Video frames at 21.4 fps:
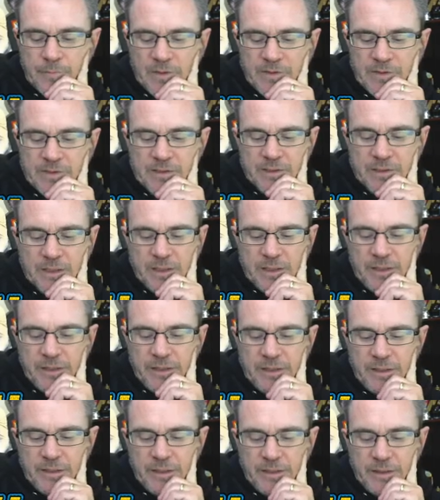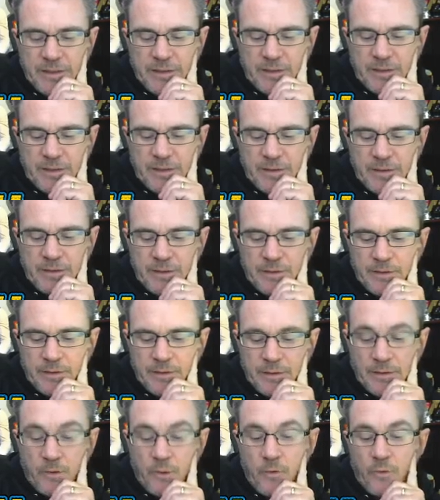Stun.
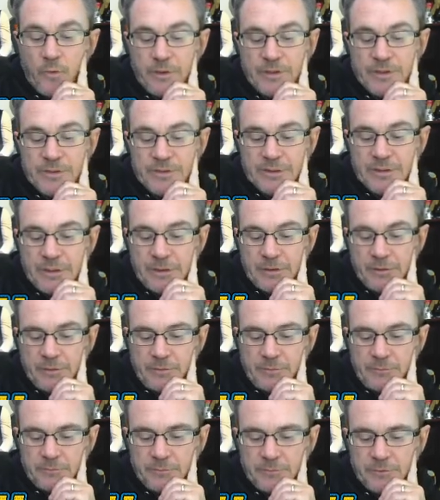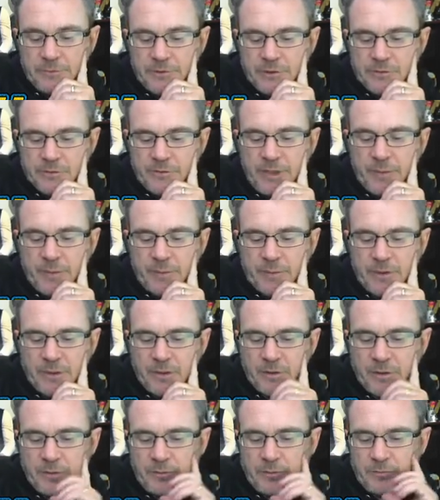Oh, just kill. Straight up
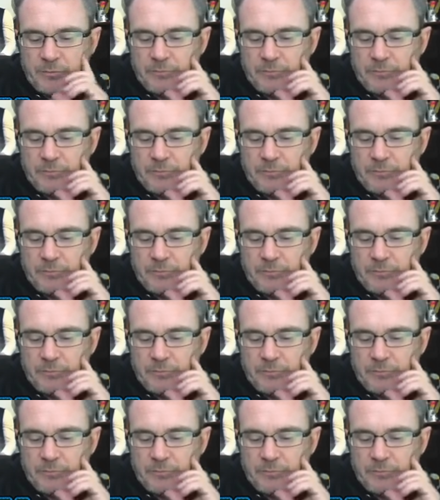kill.